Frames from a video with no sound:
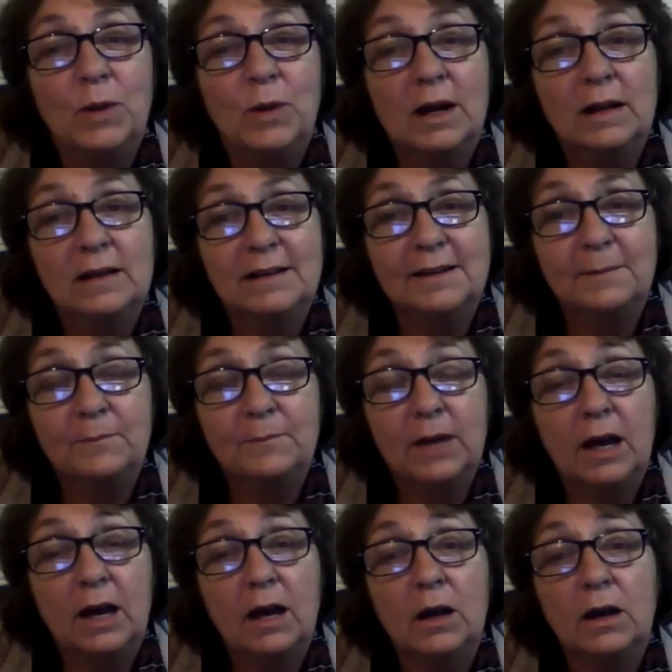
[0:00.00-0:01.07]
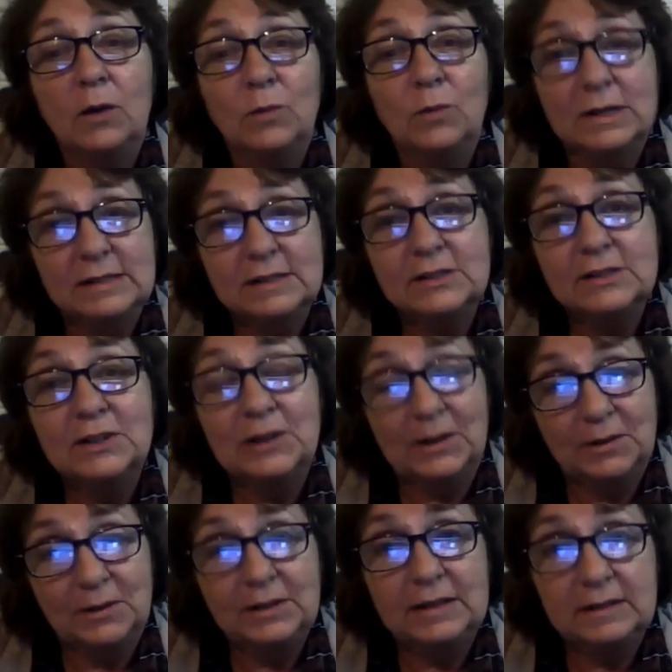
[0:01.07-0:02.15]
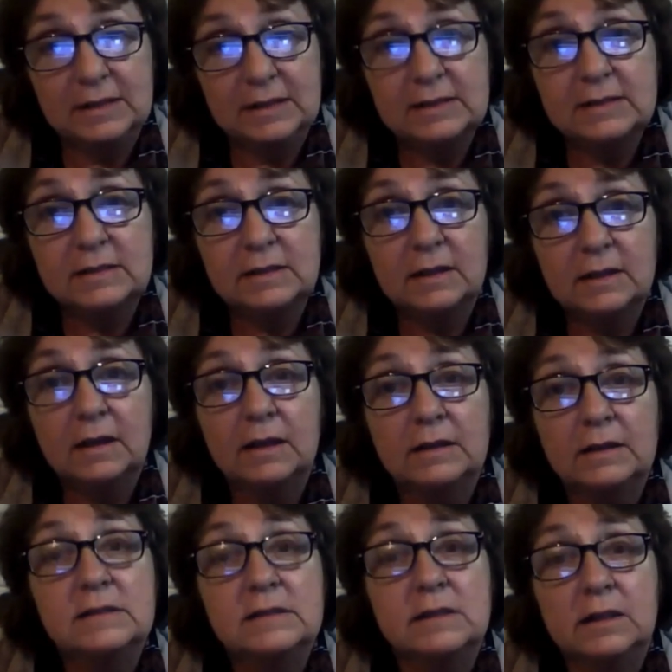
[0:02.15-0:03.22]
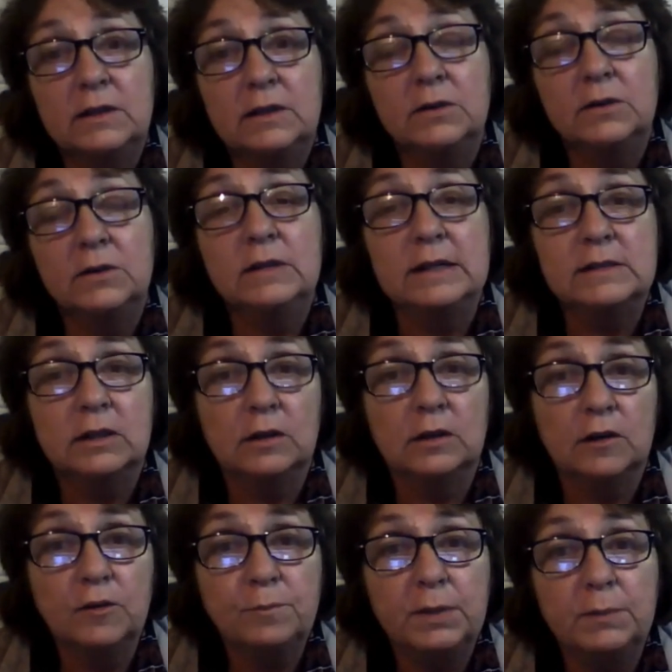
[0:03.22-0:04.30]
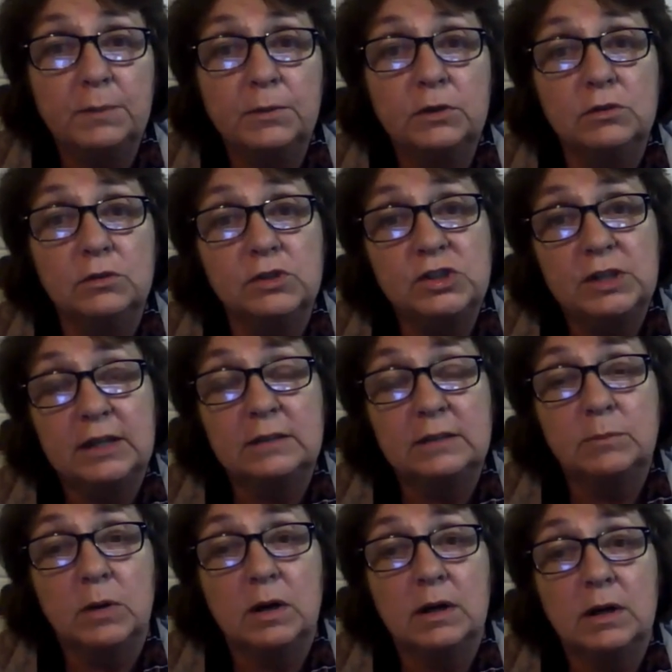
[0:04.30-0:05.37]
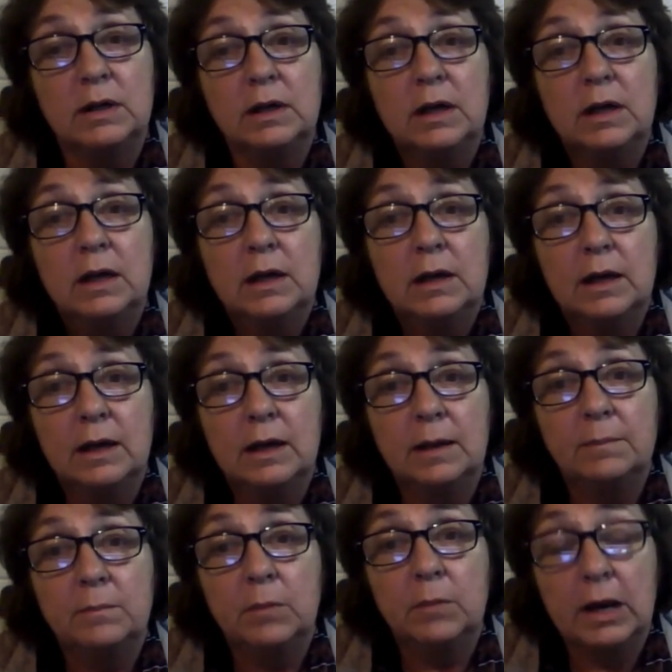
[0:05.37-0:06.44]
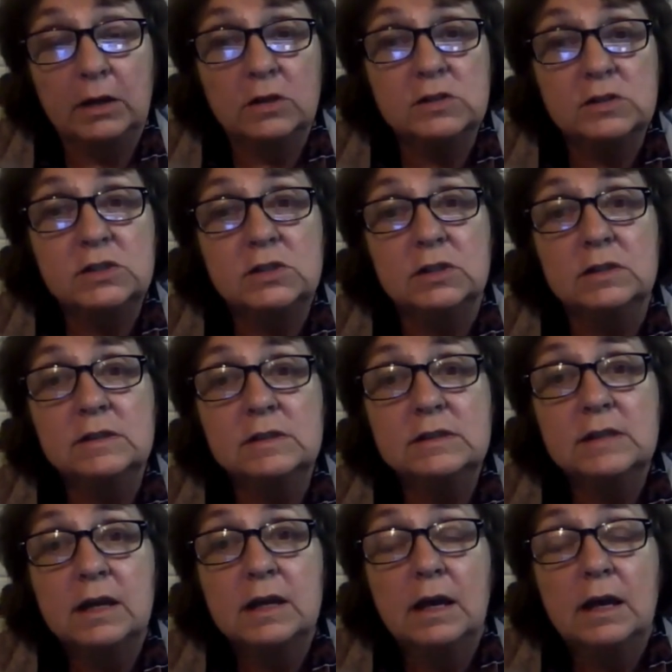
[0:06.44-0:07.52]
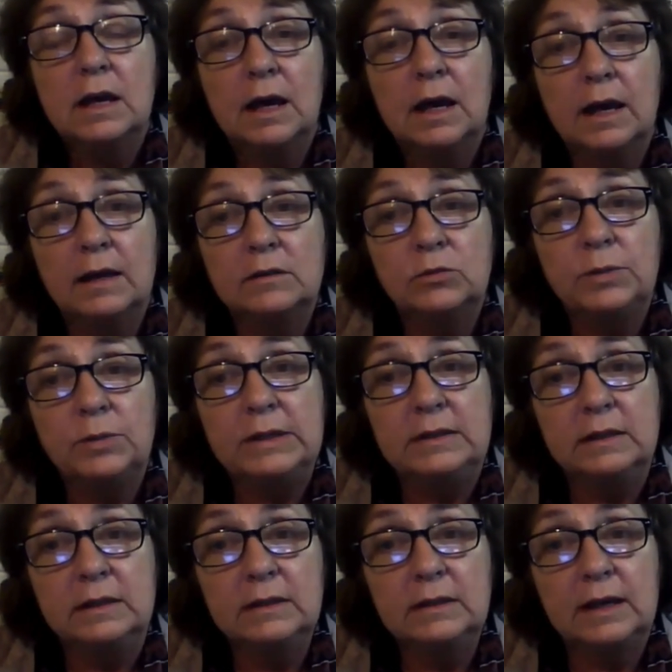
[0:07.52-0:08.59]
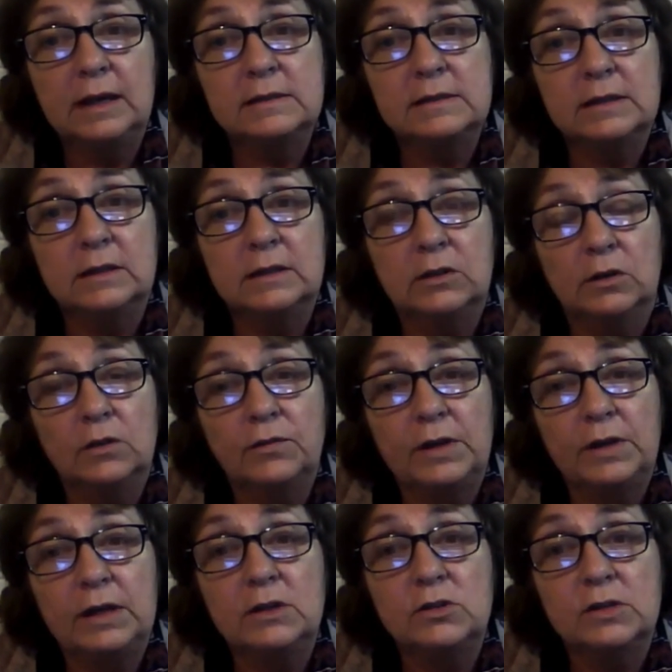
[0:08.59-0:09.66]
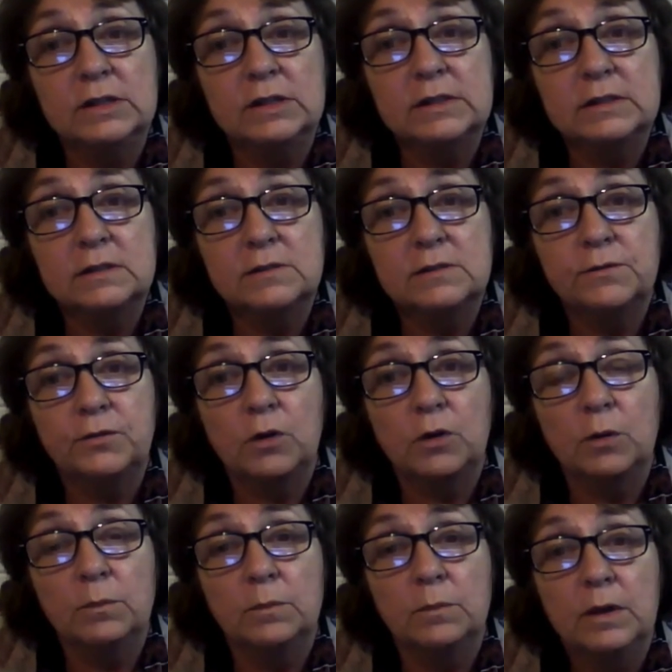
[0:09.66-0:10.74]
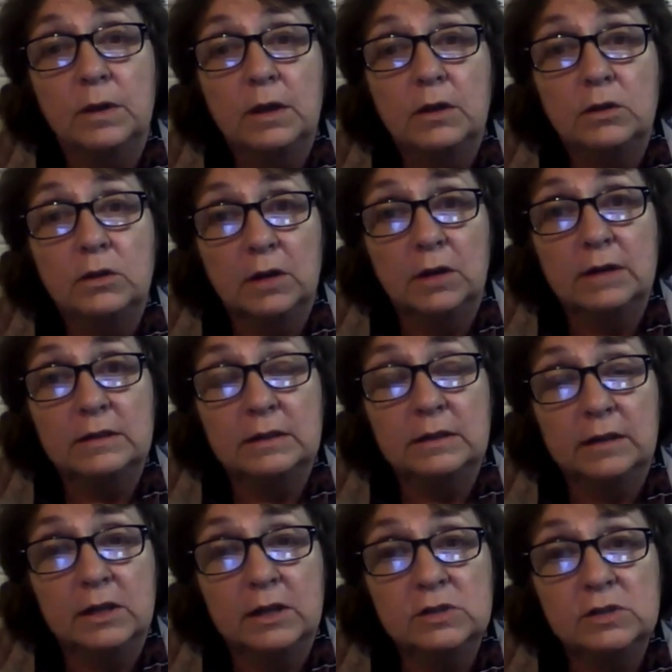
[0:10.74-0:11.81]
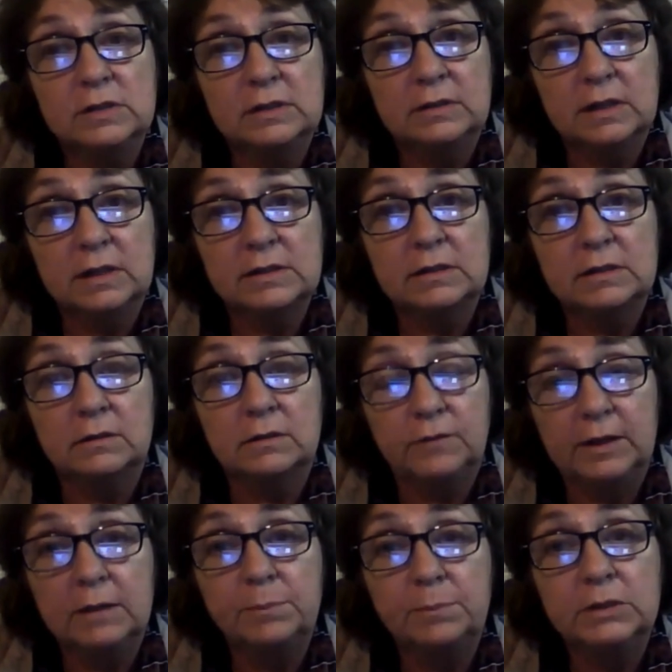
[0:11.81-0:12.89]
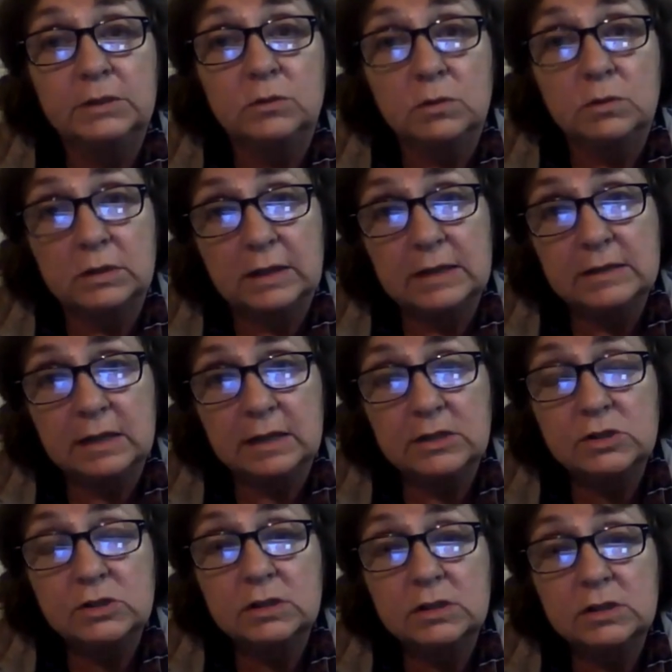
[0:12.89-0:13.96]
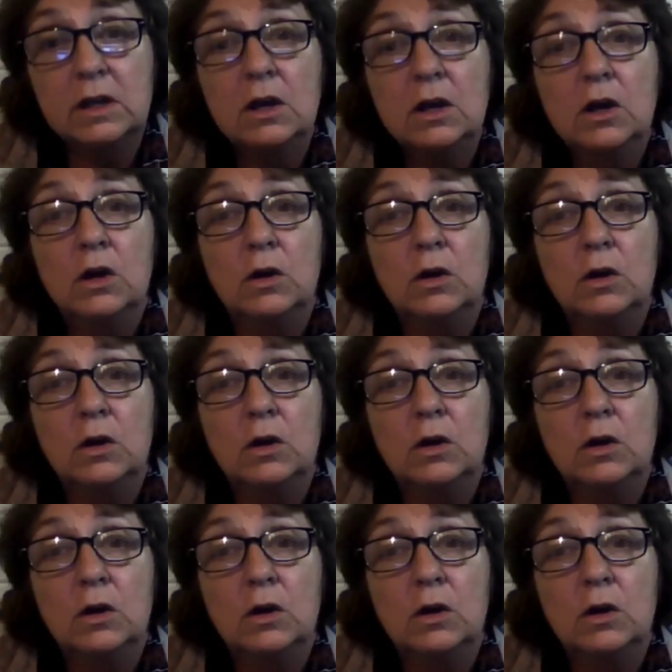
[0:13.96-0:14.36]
Well, I wasn't alone in this. I can tell you, there's a lot of people who shared my my concerns, and we did get a lot of interest from United Nations Industrial Development Organization,